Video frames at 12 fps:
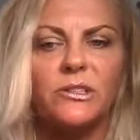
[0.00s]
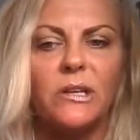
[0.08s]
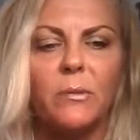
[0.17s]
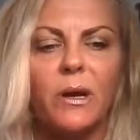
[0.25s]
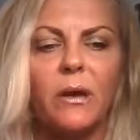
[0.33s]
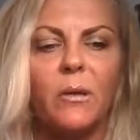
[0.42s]
And I
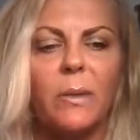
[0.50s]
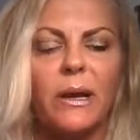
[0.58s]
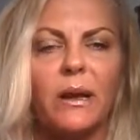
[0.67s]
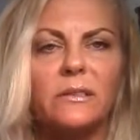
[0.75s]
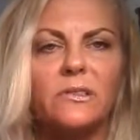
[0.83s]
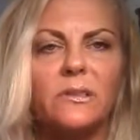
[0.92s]
went, oh my
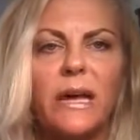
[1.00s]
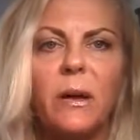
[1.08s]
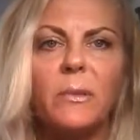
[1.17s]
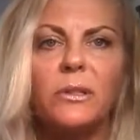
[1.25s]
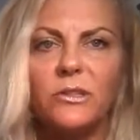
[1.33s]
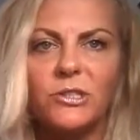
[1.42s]
God. So now
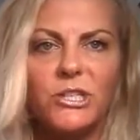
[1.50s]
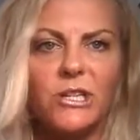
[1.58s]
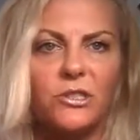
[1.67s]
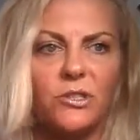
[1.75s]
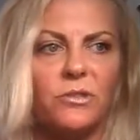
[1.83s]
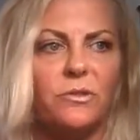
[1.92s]
I'm allergic
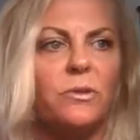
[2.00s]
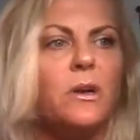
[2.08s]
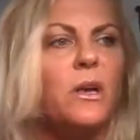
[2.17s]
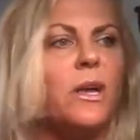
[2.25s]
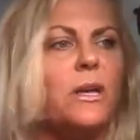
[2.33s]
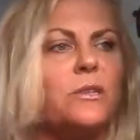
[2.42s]
to
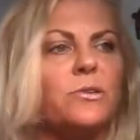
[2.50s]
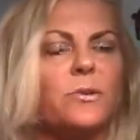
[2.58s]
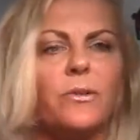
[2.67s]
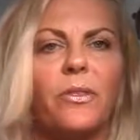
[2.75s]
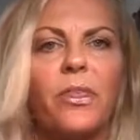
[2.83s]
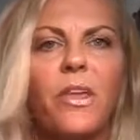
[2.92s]

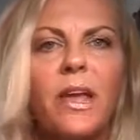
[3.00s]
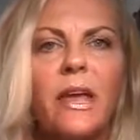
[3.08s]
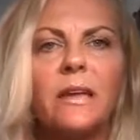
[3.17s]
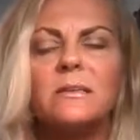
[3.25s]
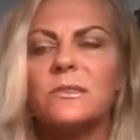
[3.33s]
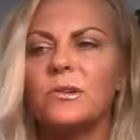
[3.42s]
certain
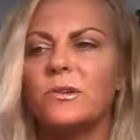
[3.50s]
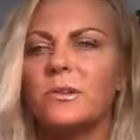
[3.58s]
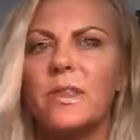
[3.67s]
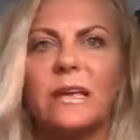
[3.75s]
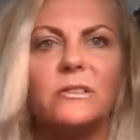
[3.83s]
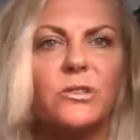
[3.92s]
things, certain
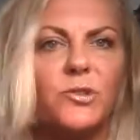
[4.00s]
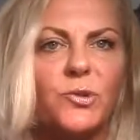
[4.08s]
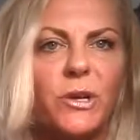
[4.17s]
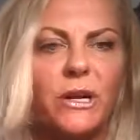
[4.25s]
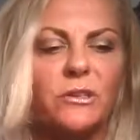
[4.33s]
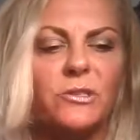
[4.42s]
things are
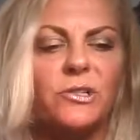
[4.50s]
triggers.